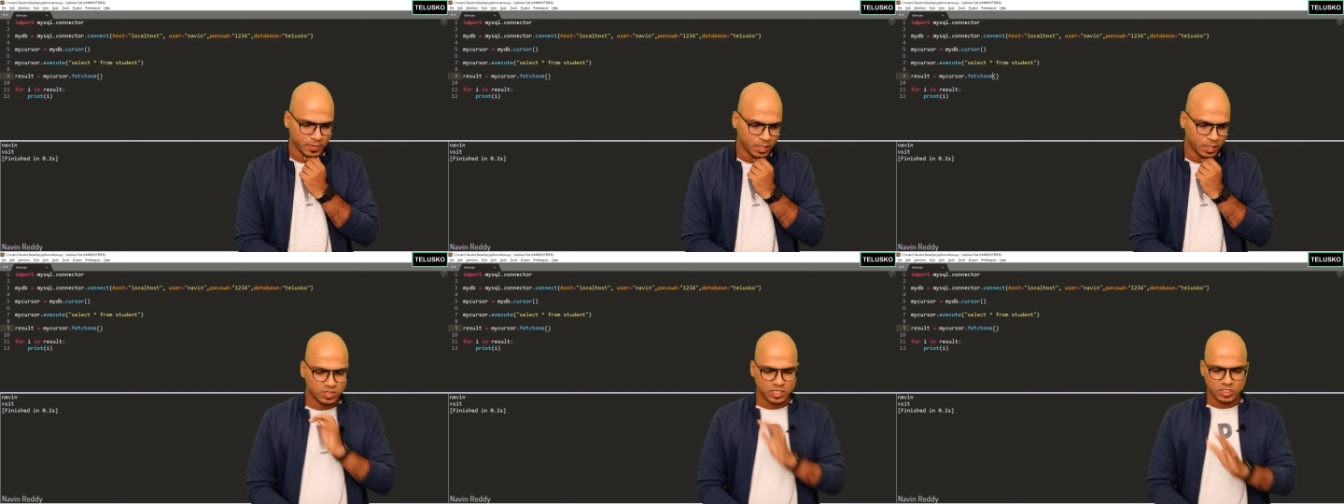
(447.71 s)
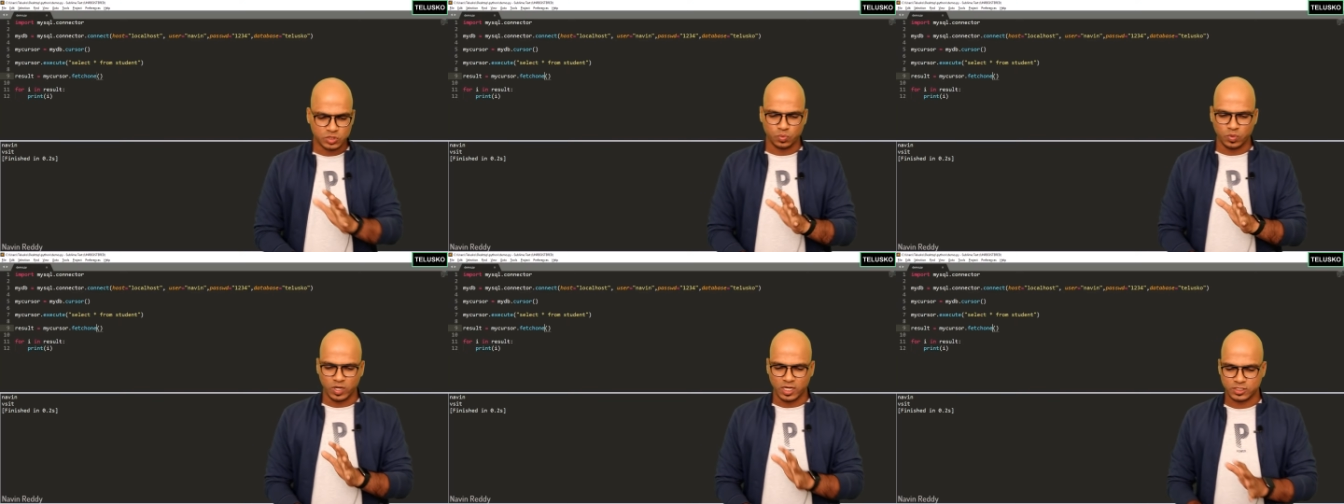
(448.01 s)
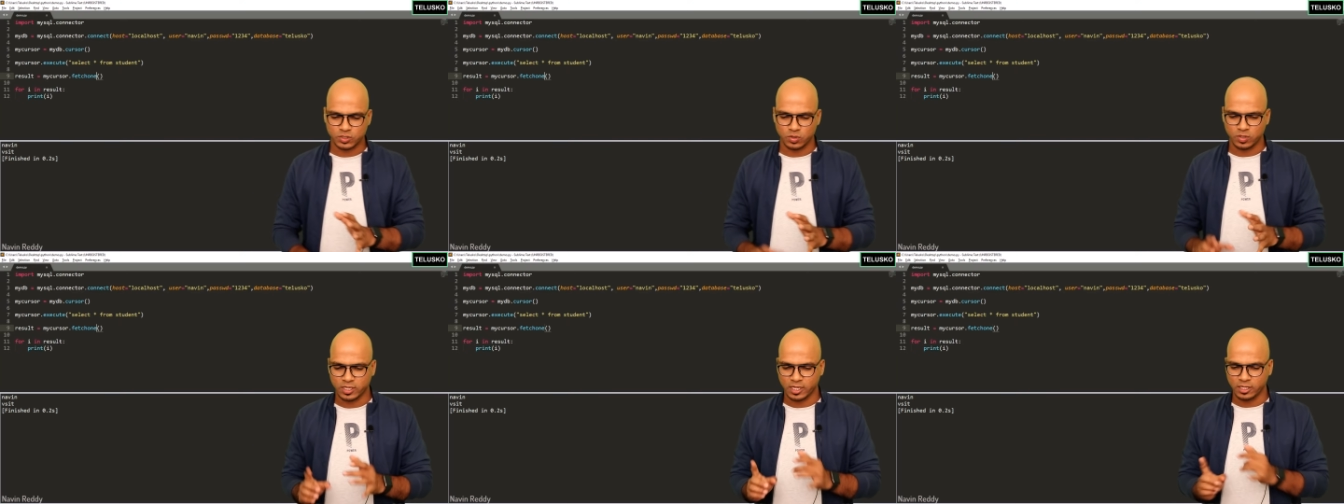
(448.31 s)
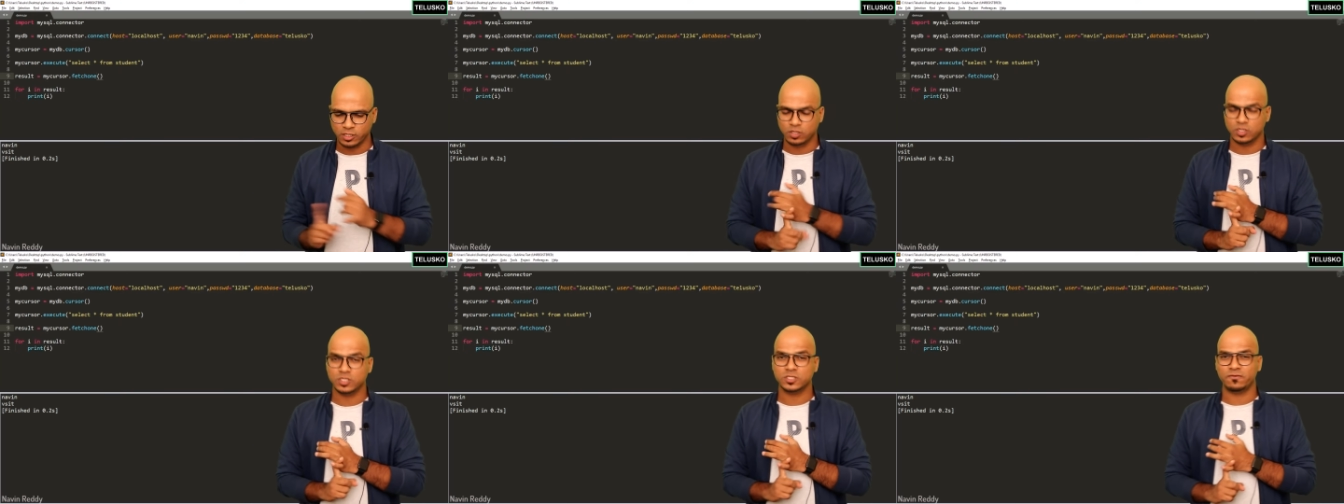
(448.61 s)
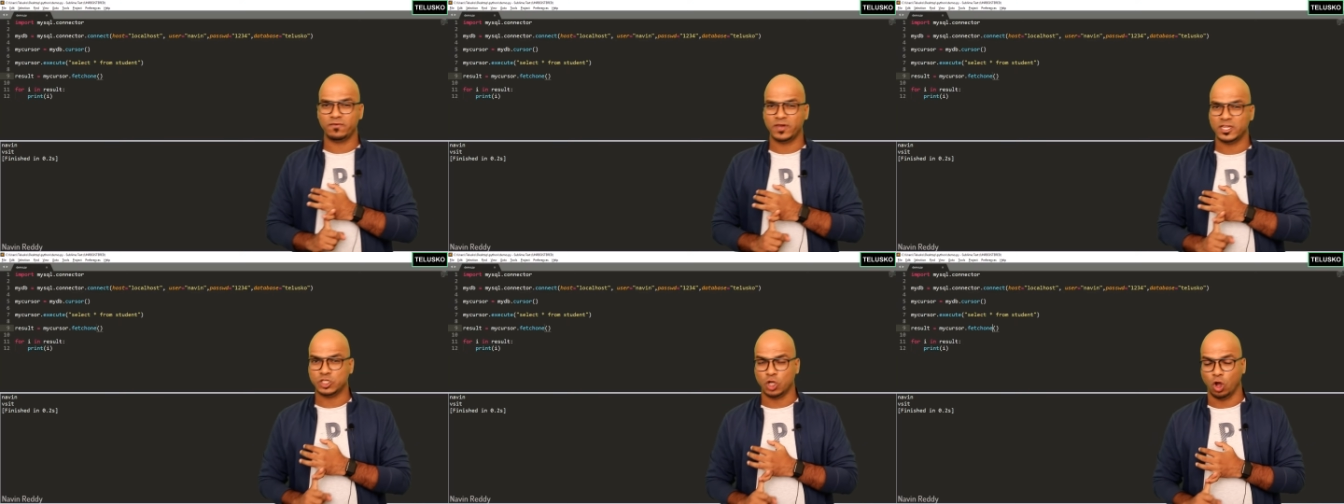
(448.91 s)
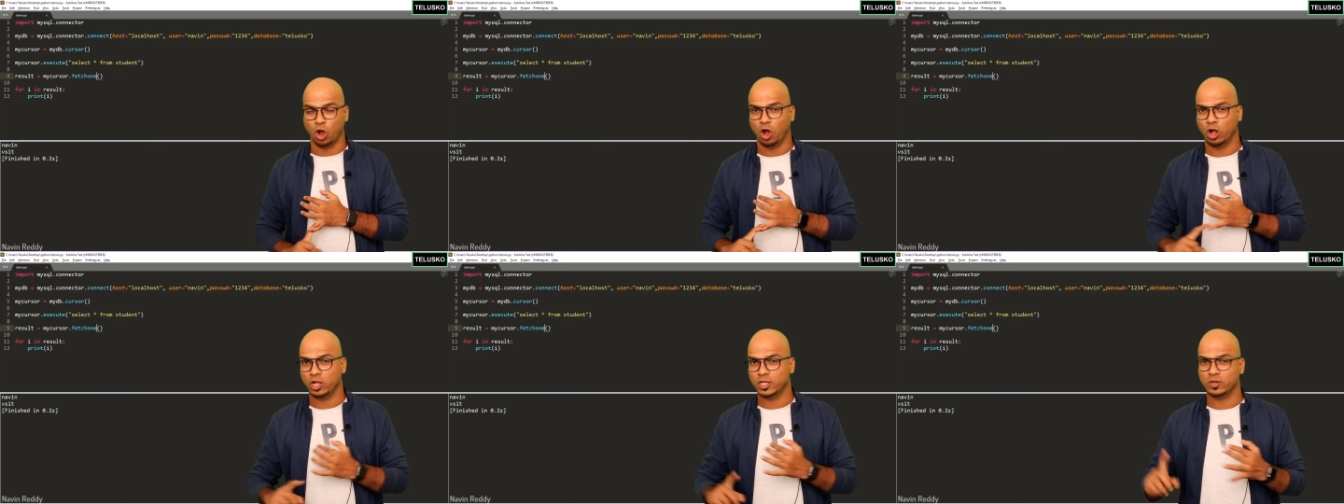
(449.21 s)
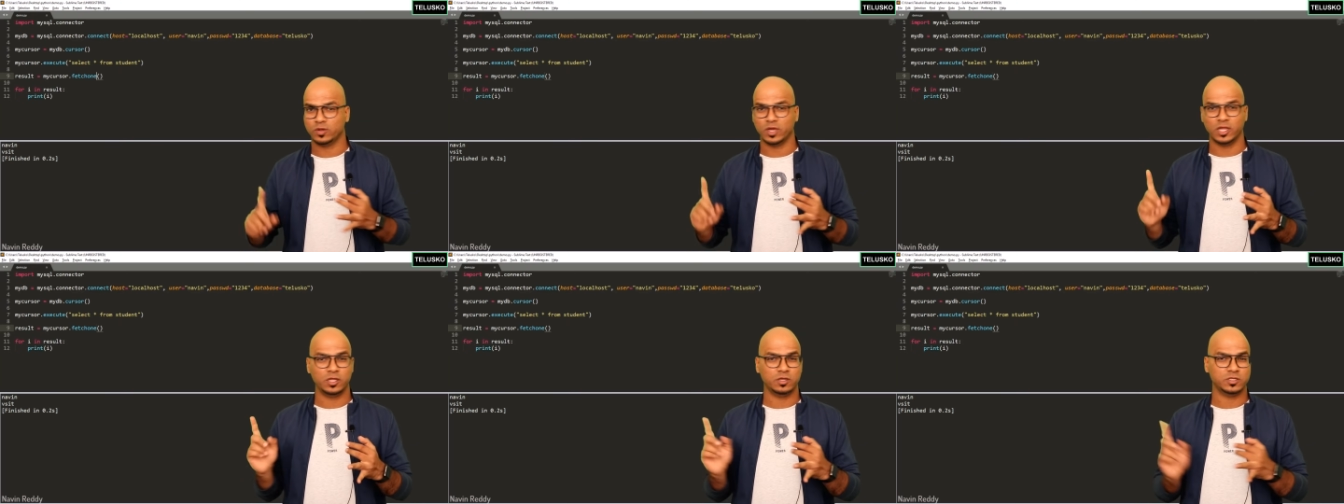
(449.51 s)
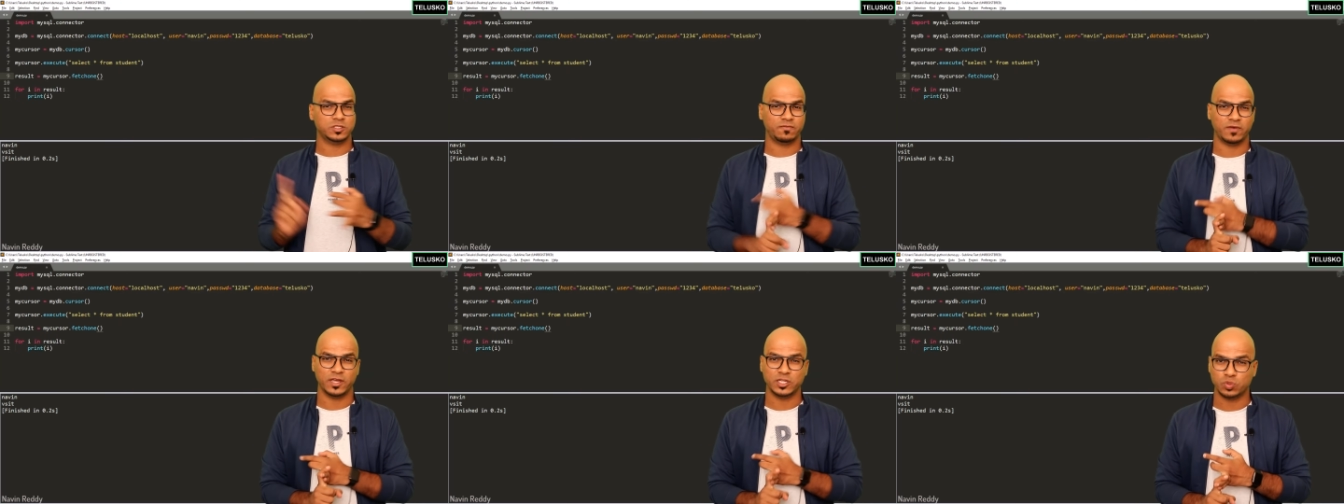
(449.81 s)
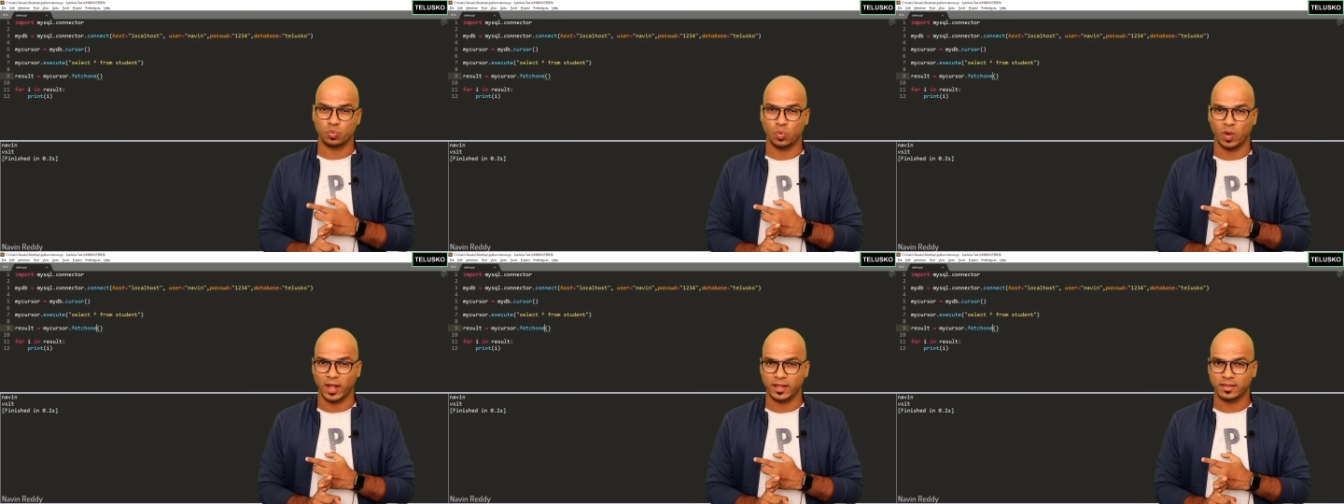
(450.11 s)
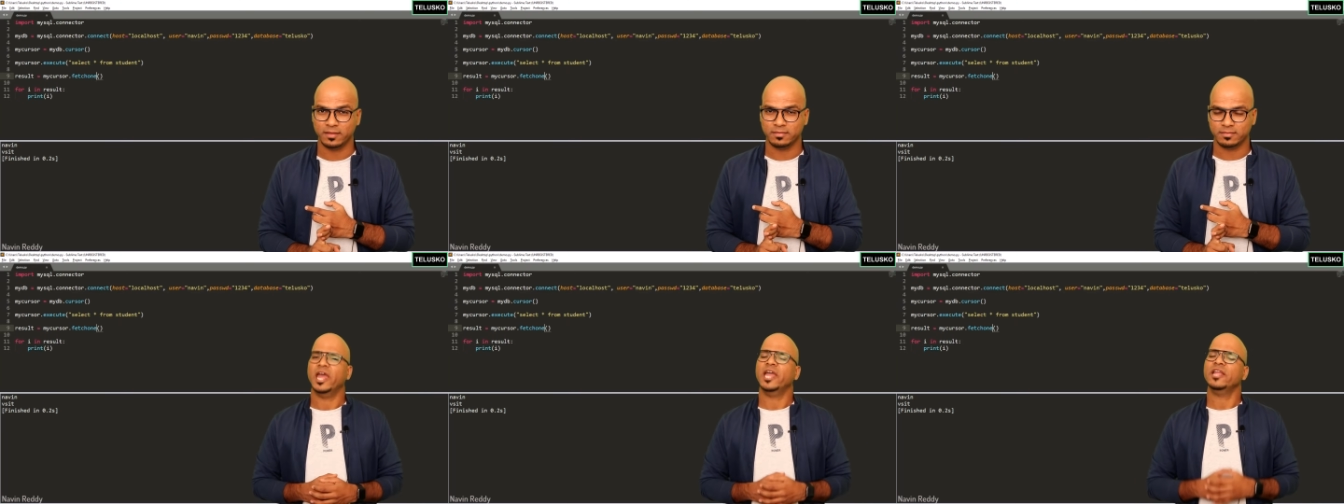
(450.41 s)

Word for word: So this works. So you can use fetch all, you can use fetch one.